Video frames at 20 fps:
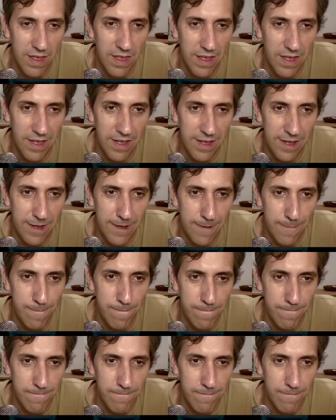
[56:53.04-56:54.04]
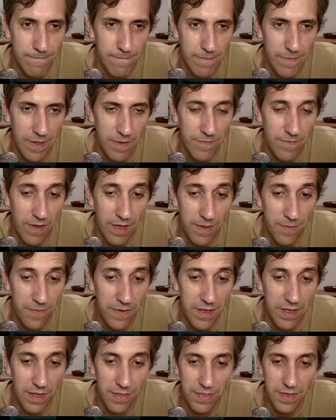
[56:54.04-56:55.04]
I
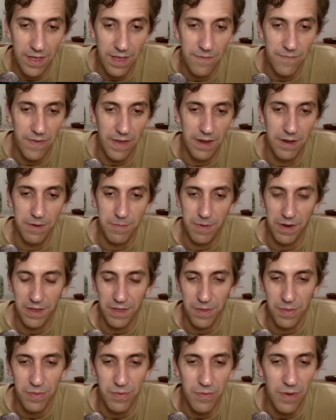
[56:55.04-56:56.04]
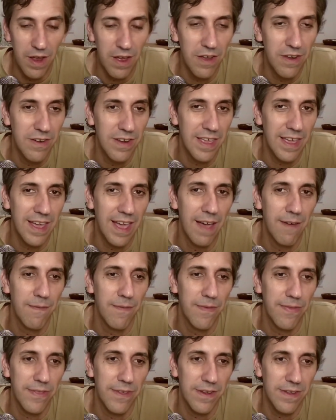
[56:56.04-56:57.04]
think I finally breaking through. I only have
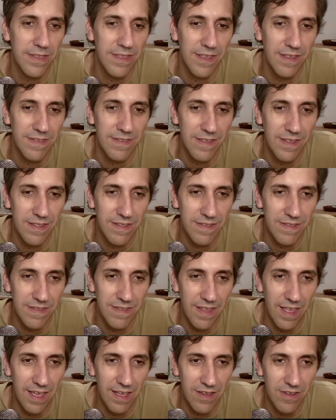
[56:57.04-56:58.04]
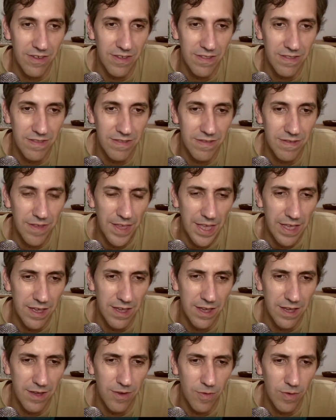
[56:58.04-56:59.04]
36 seconds,
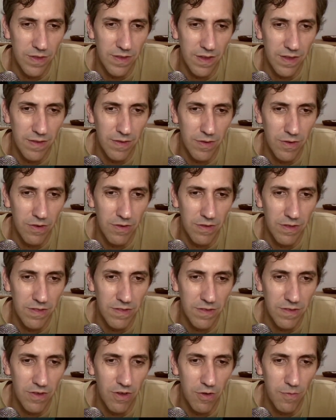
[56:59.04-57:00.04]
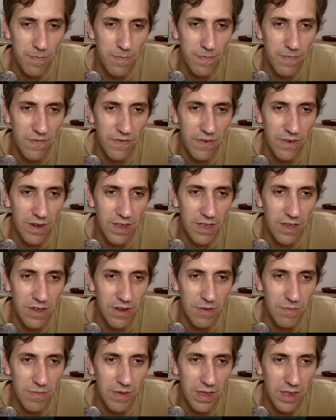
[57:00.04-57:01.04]
which it's hopefully
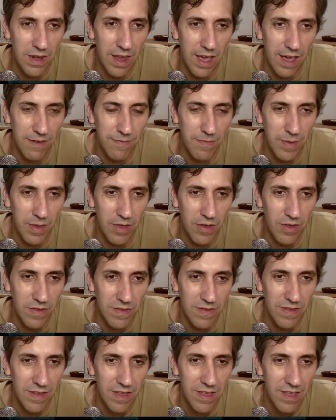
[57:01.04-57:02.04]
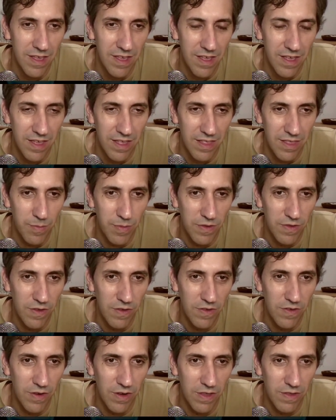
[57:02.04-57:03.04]
gonna be enough because the
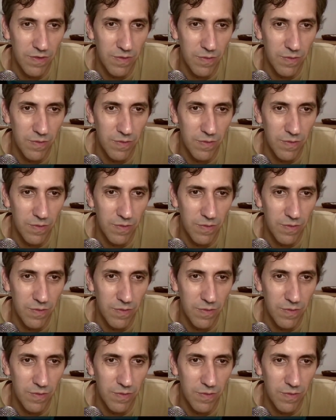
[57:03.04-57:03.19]
position is